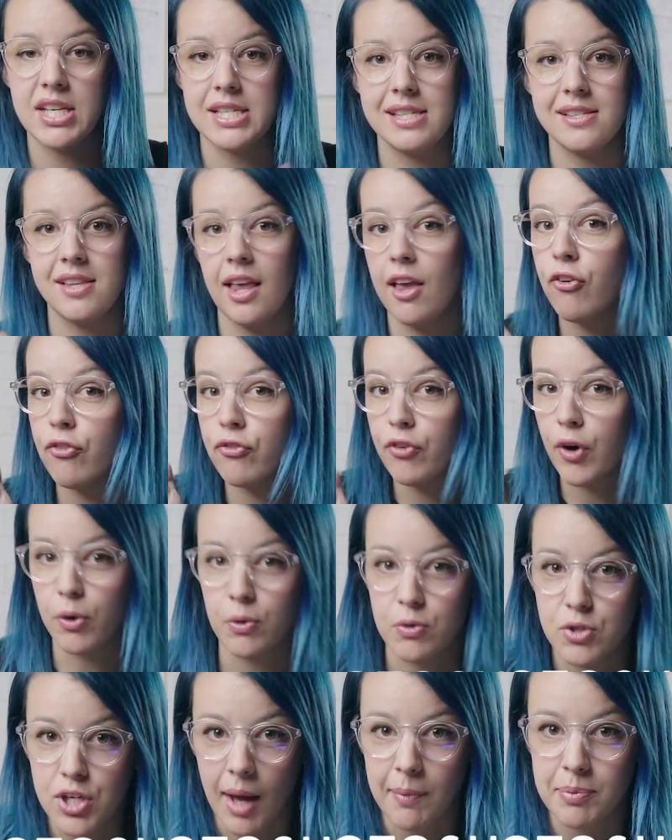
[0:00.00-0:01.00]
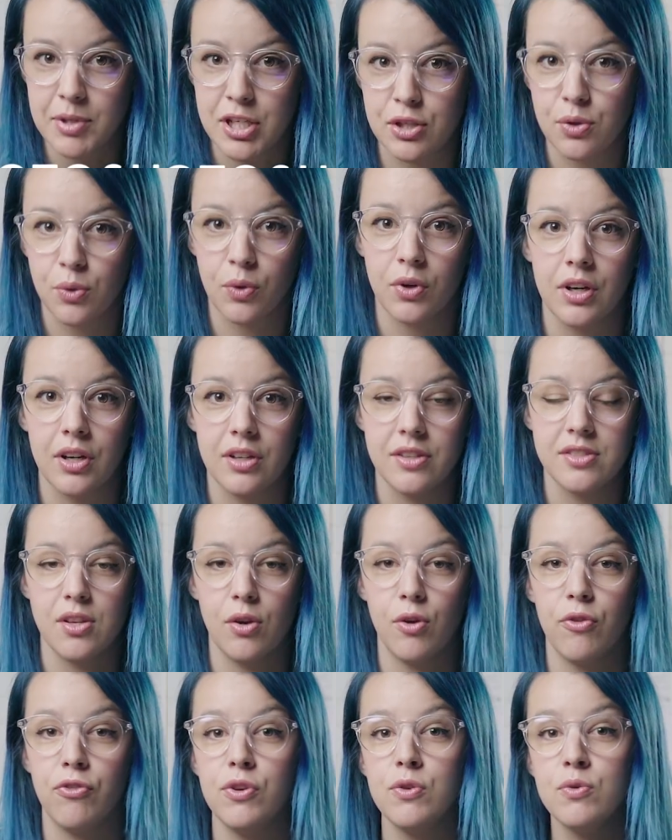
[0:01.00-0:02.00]
This is a Photoshop tutorial.
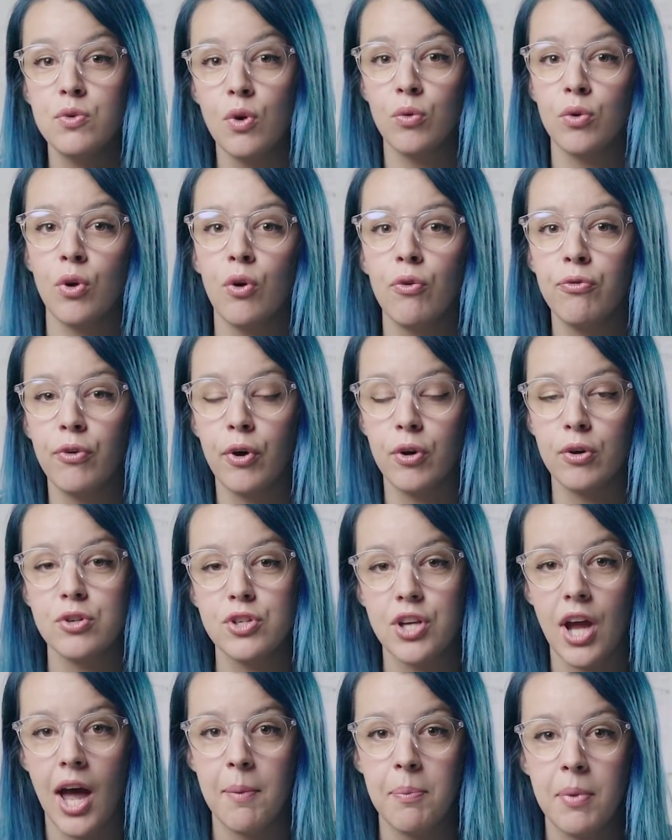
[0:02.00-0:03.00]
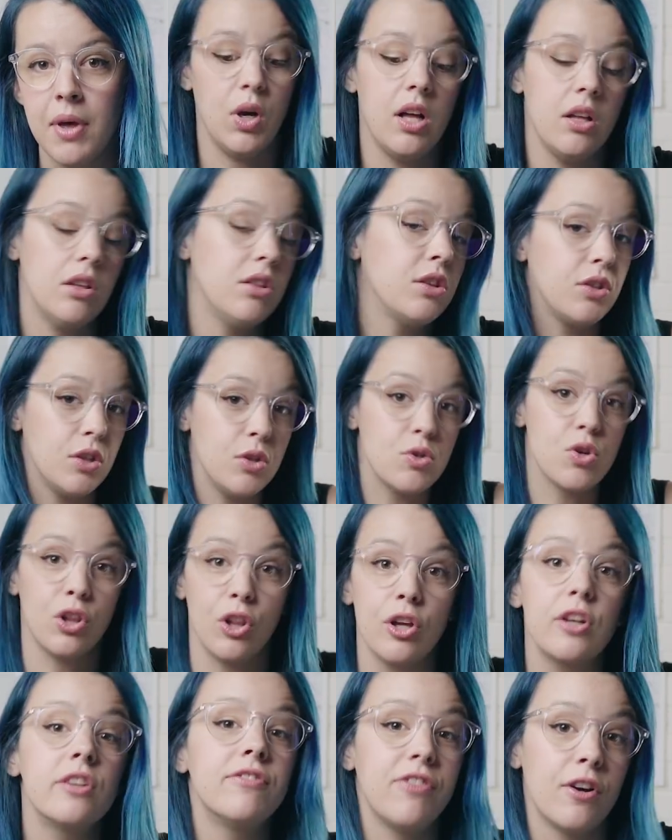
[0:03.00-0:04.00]
So if you don't know Photoshop, well, you
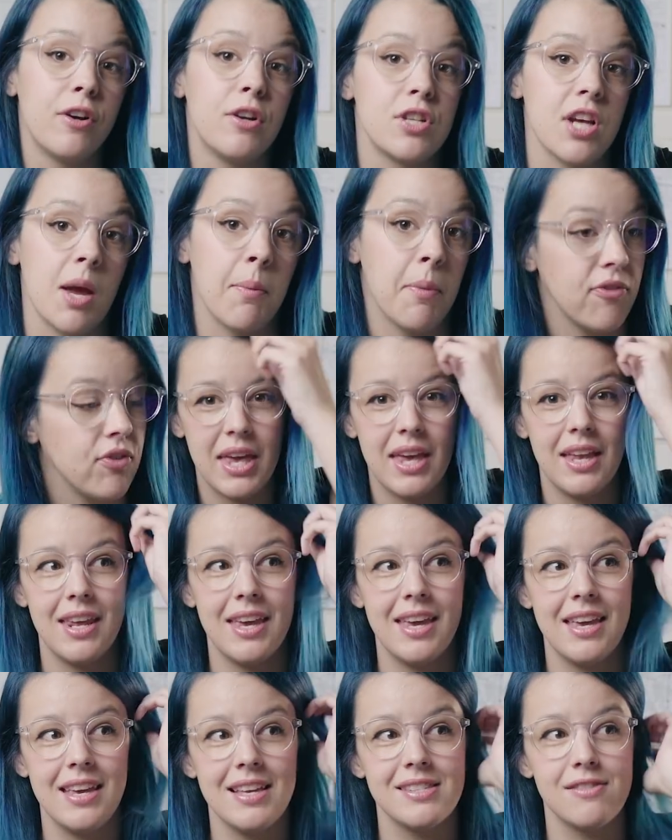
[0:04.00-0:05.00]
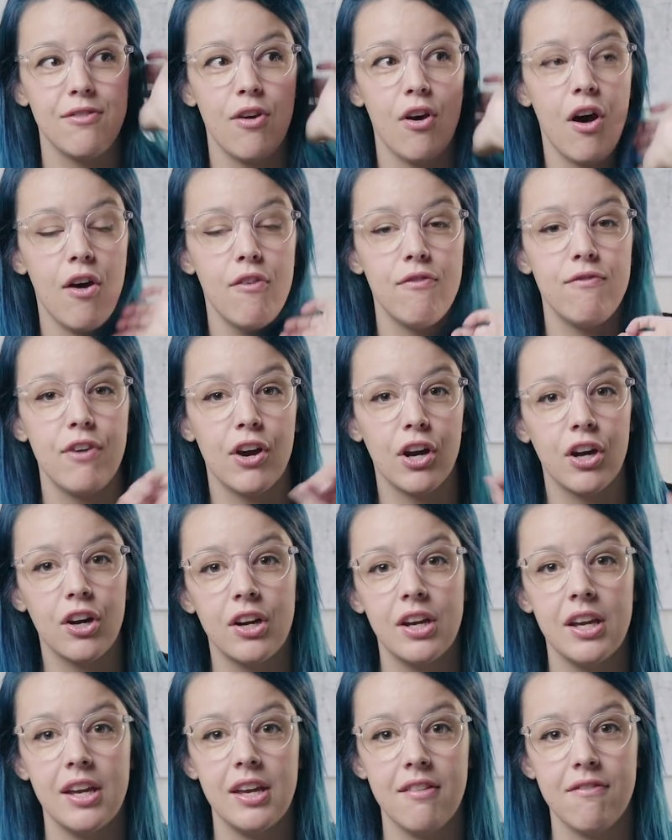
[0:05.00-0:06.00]
should learn Photoshop. It is a
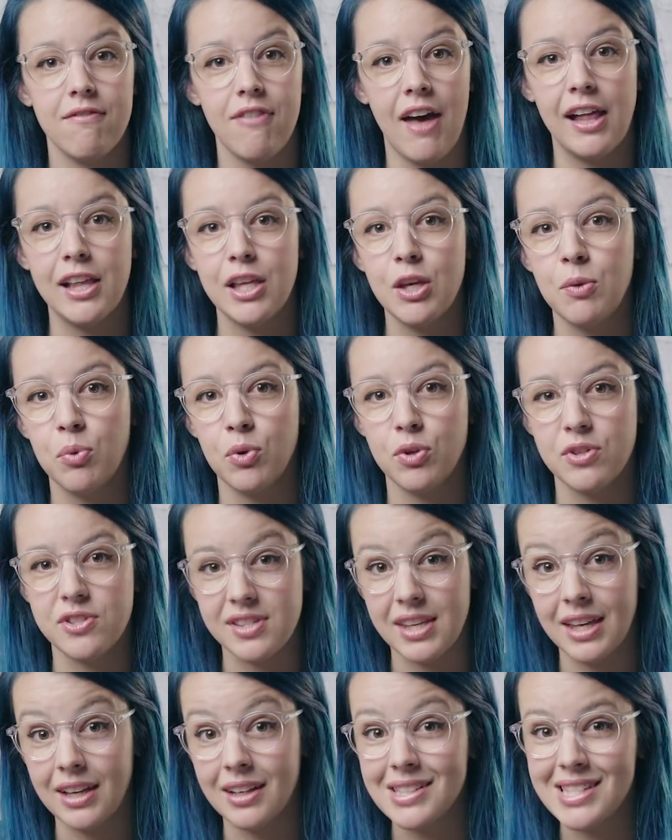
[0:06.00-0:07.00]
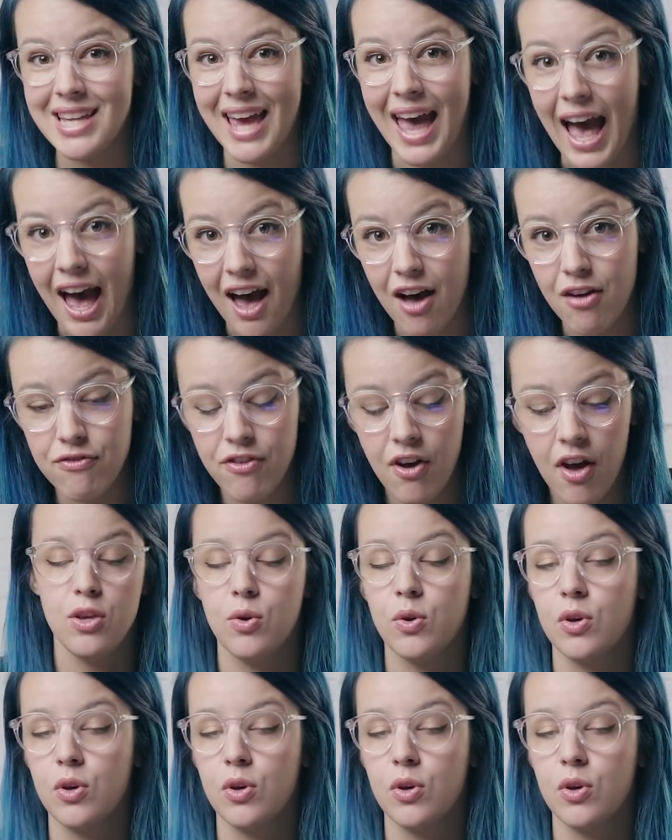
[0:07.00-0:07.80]
very valuable skill to have.